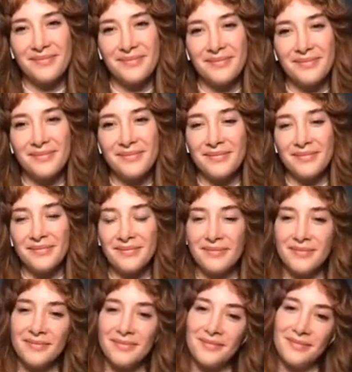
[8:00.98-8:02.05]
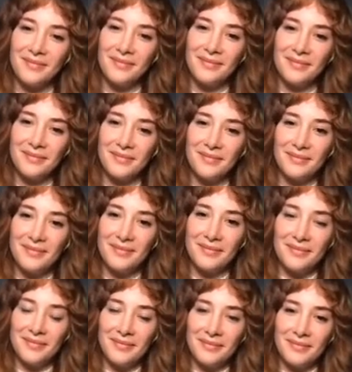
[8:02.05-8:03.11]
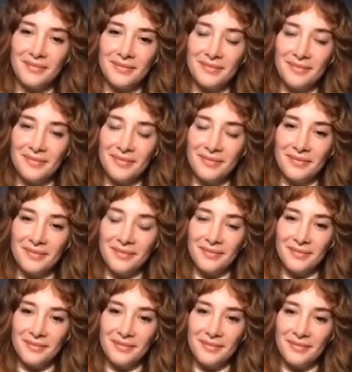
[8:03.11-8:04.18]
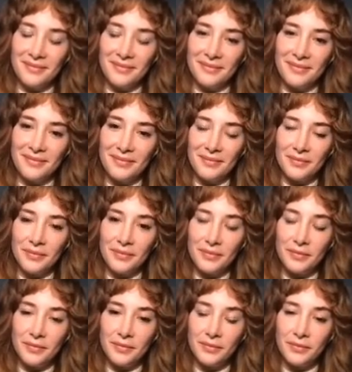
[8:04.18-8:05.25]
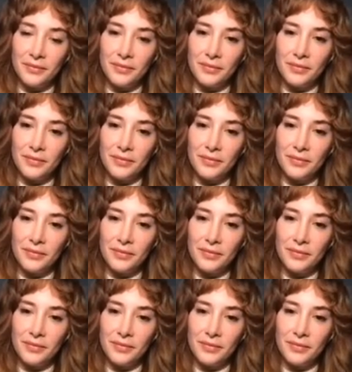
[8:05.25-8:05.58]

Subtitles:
This person isn't speaking.